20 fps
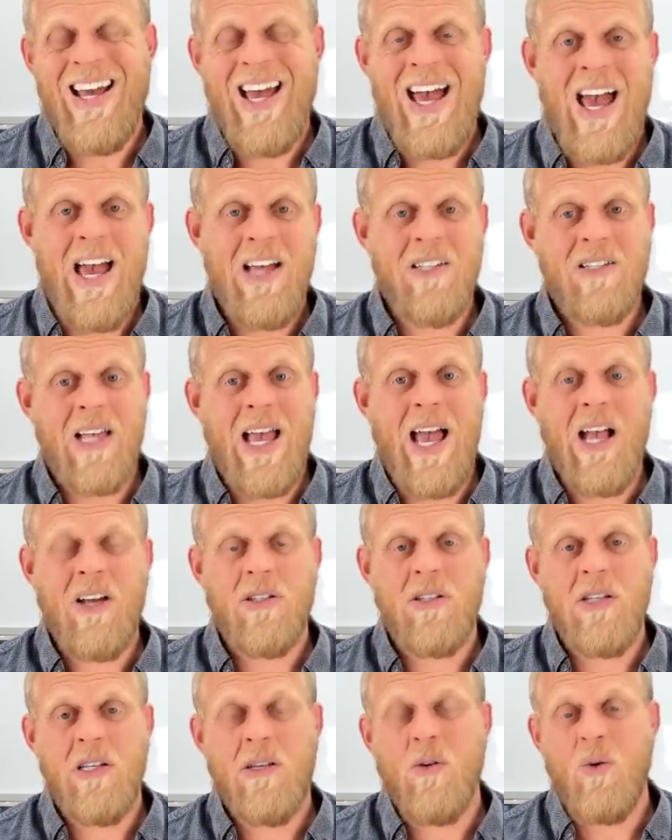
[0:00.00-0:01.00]
Has
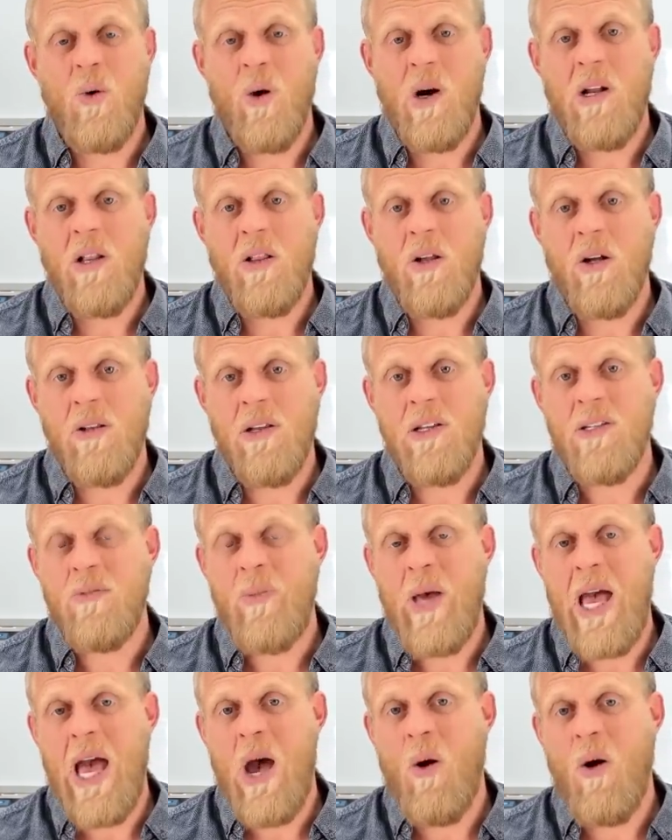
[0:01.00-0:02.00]
actually quite a lot less
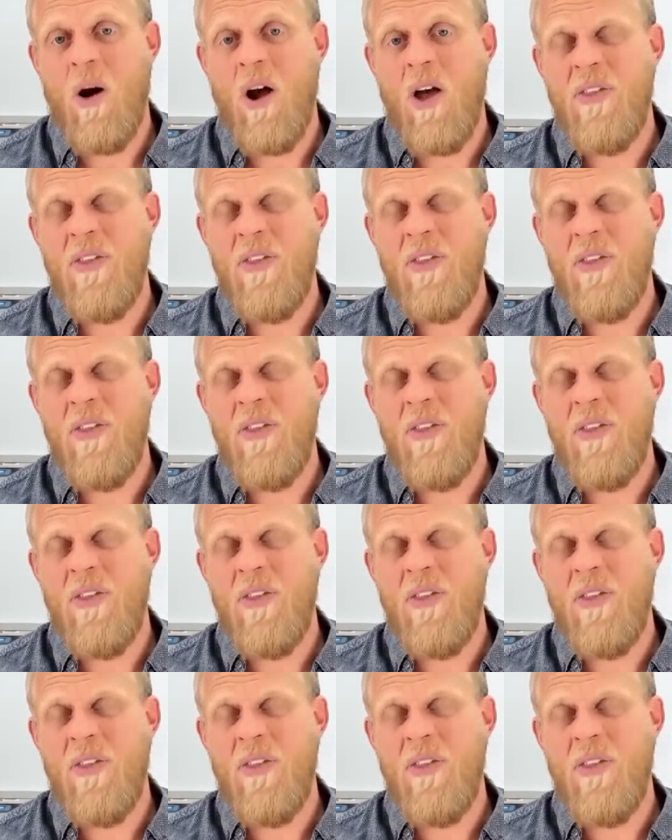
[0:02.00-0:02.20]
power.